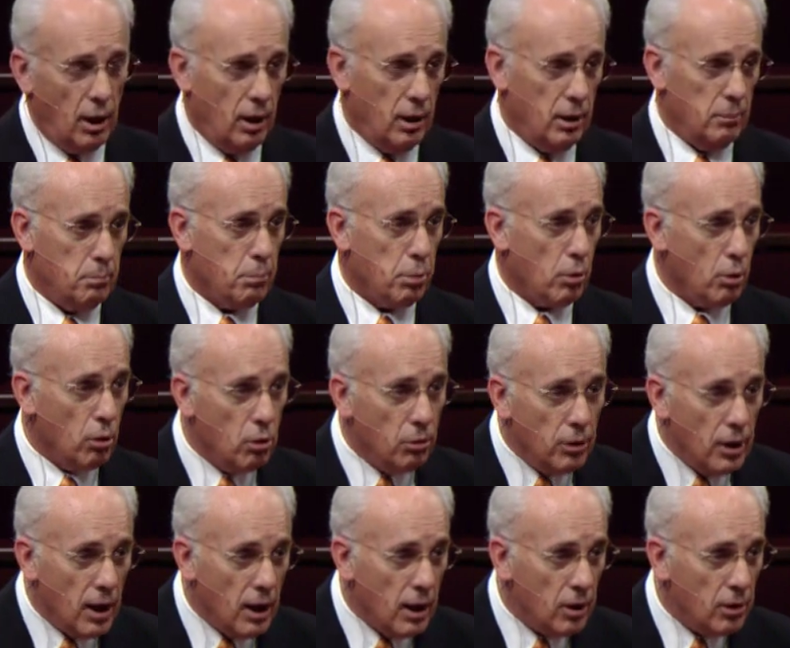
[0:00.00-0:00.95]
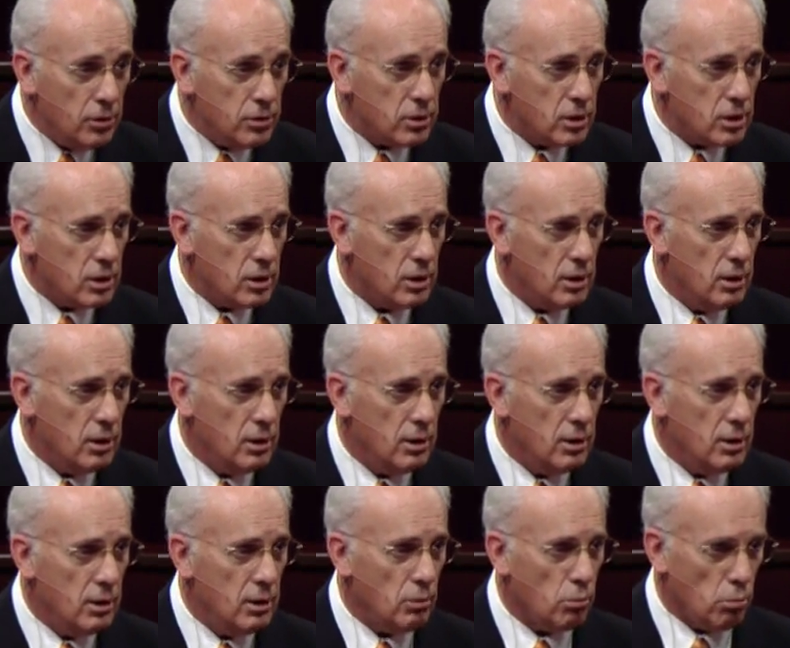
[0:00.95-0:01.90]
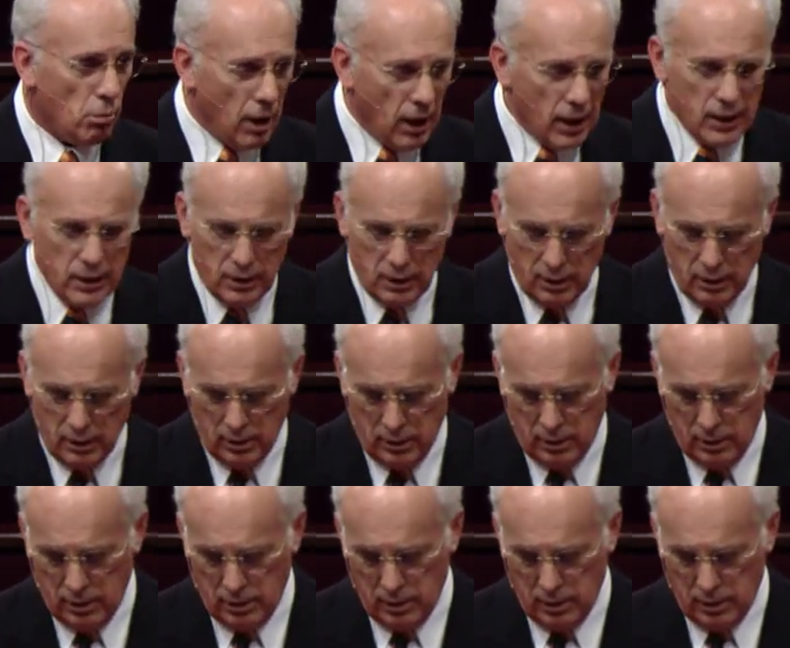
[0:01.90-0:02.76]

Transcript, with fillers: and pronouns right?